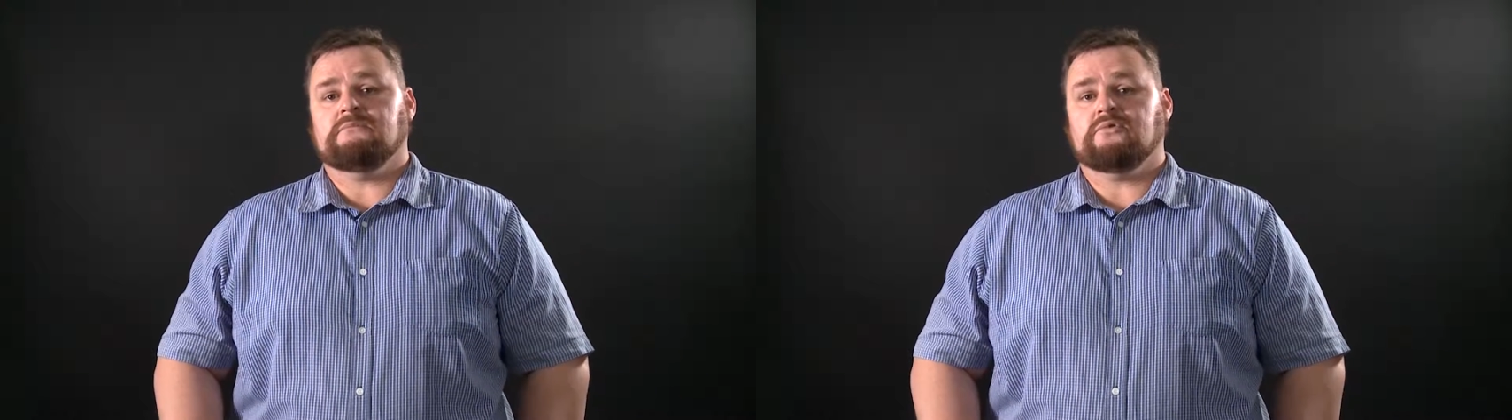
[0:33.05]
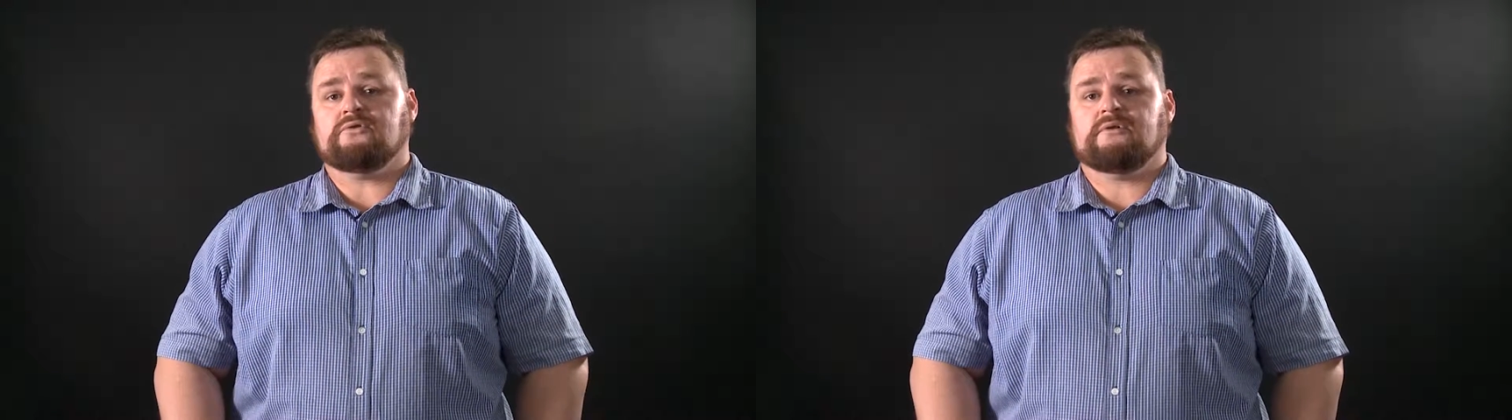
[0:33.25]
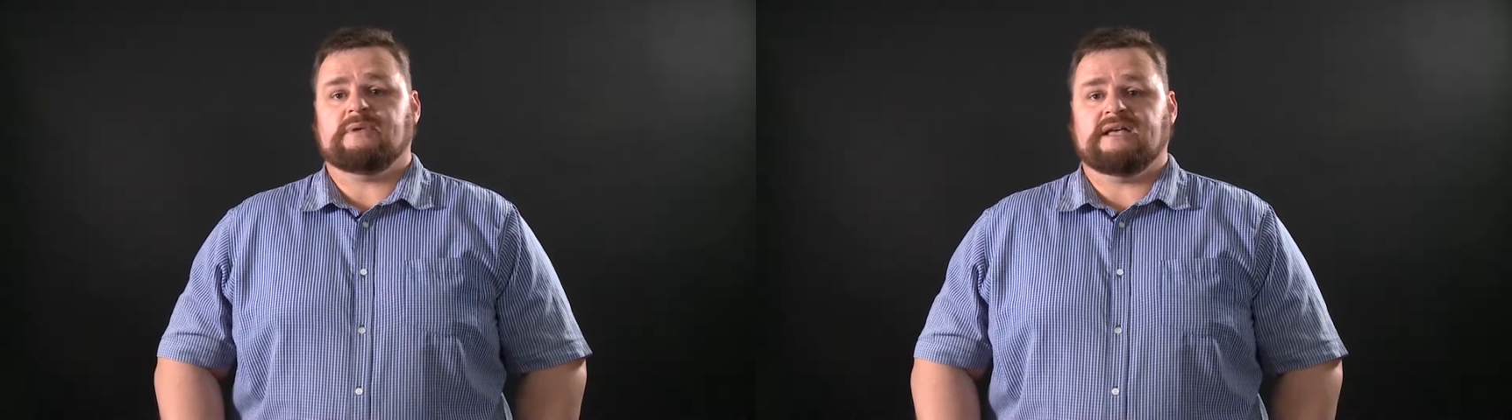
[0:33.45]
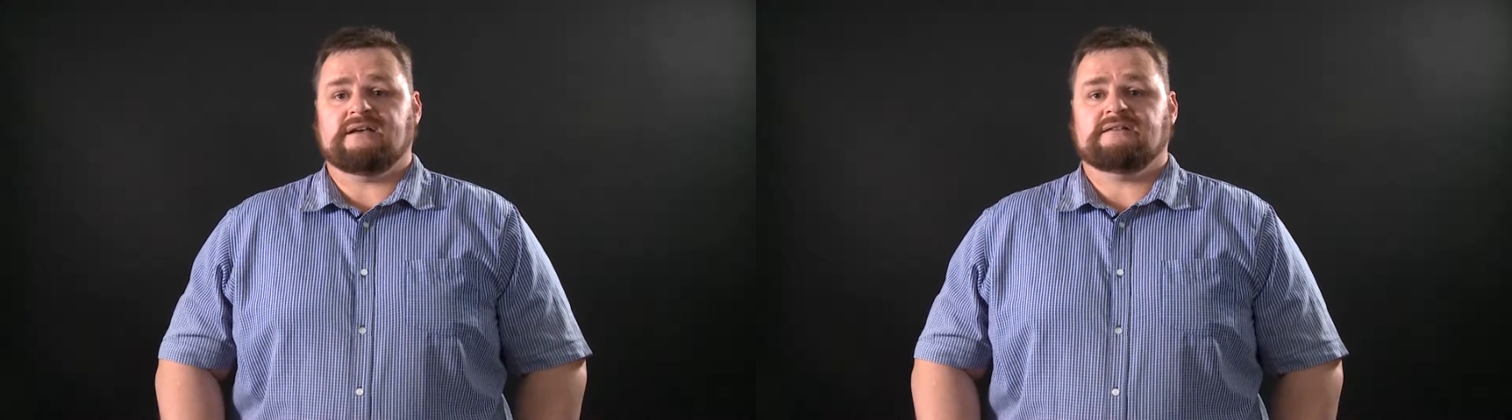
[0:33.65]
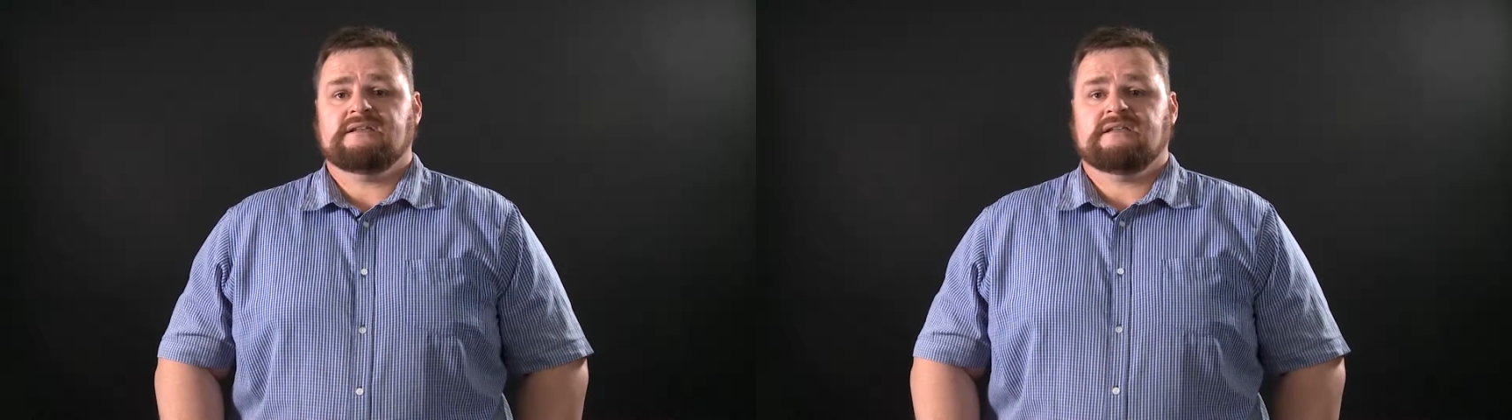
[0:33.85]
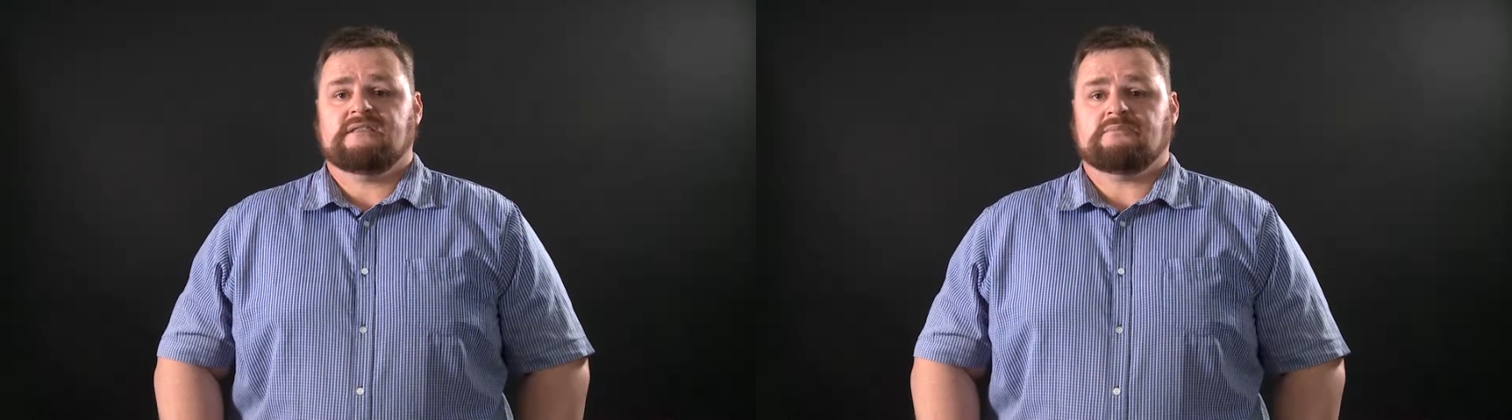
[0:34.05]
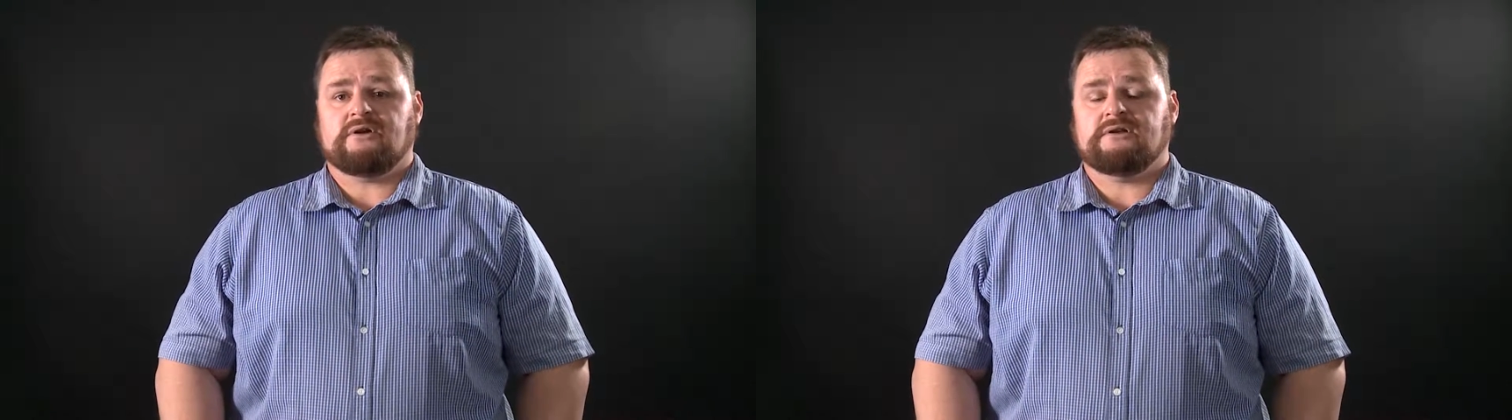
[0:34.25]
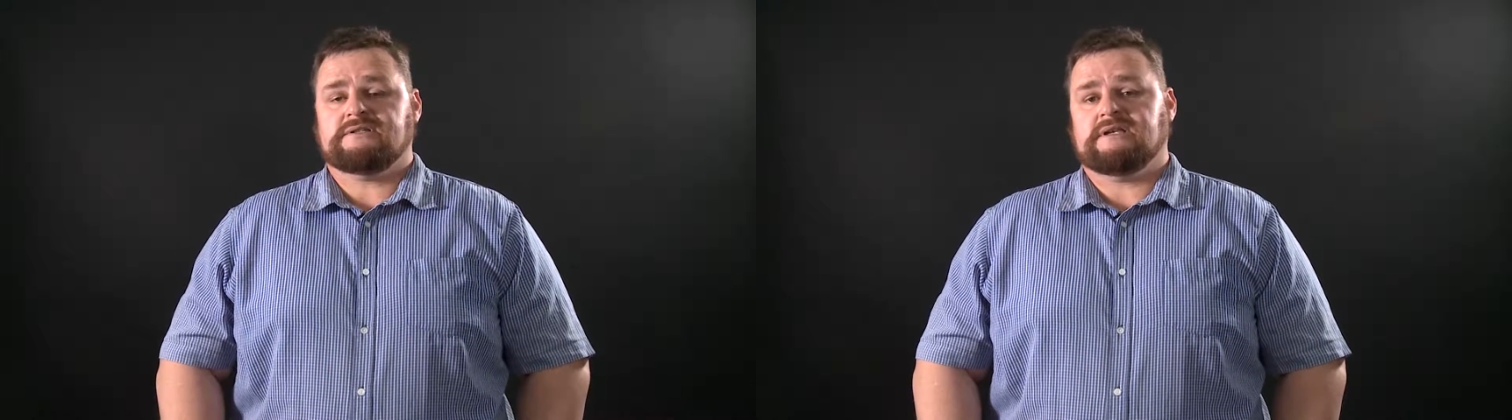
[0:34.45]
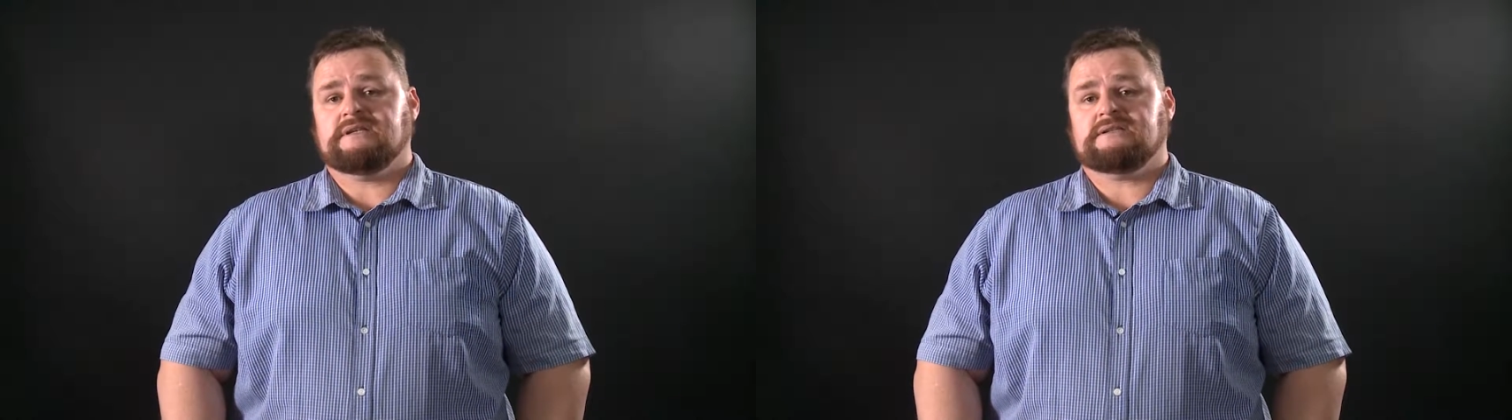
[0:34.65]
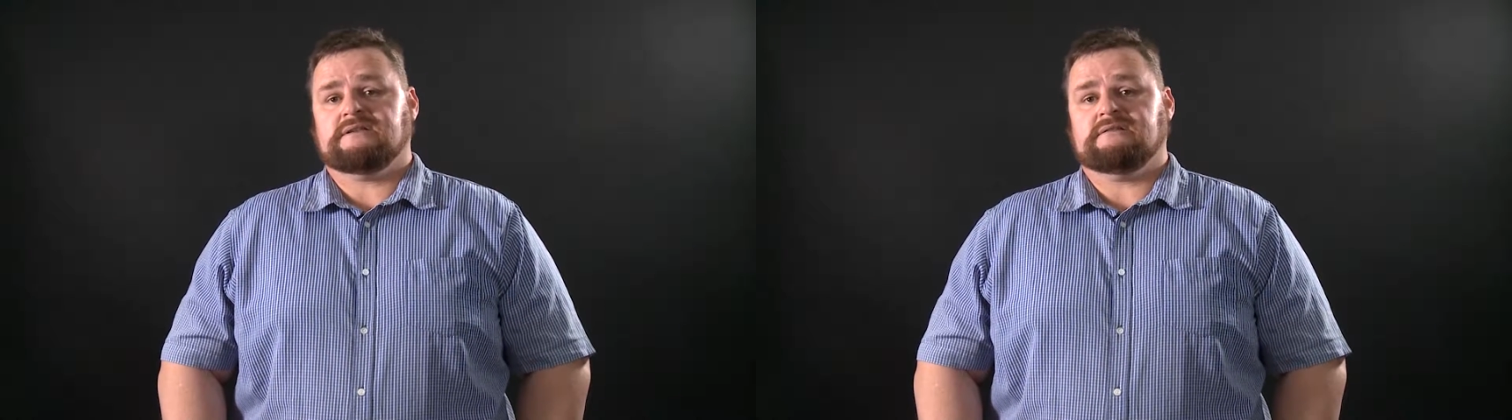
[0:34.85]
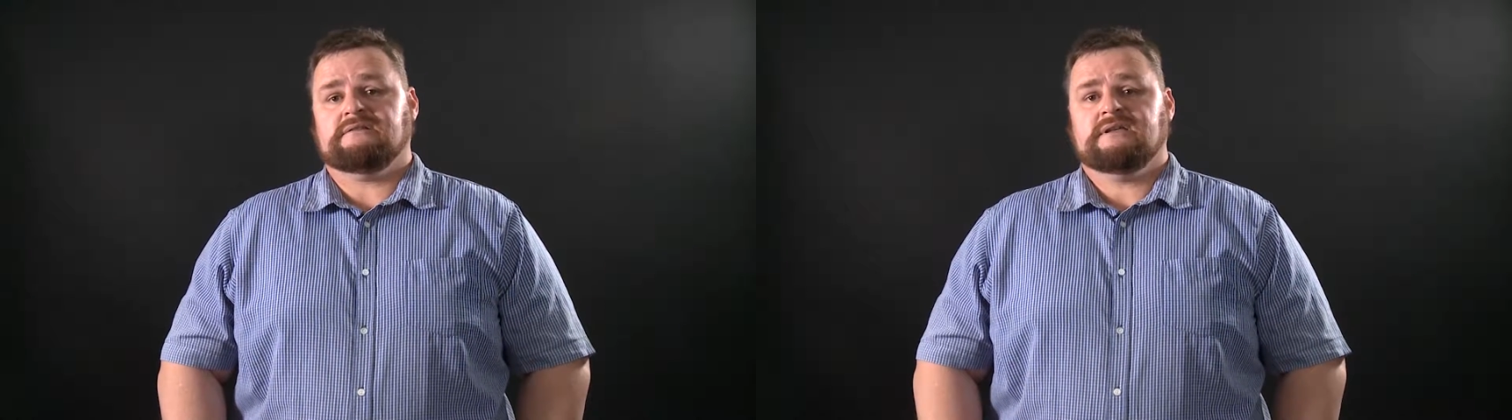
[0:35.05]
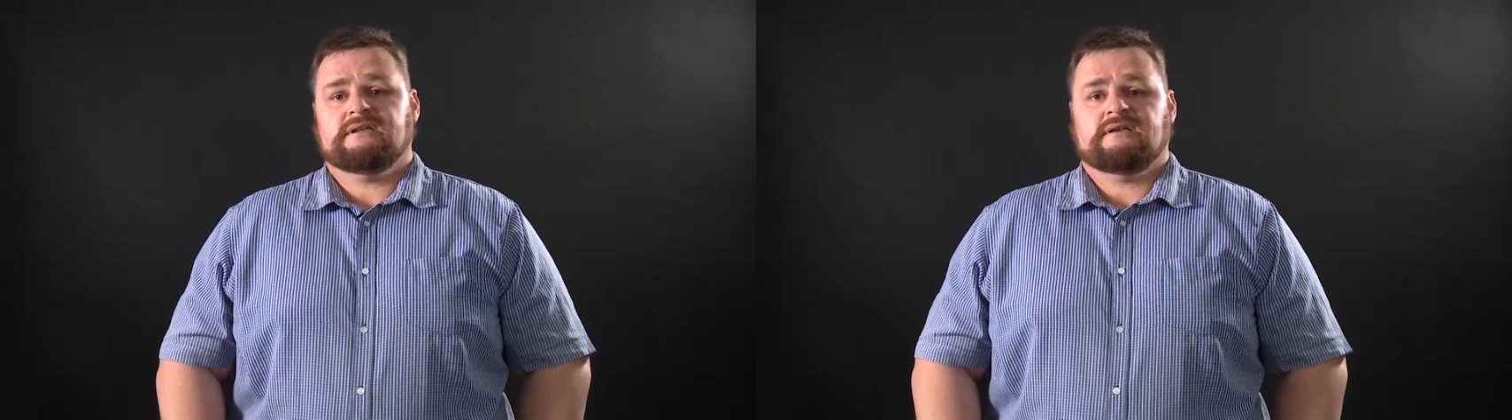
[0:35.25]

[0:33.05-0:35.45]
more about the process and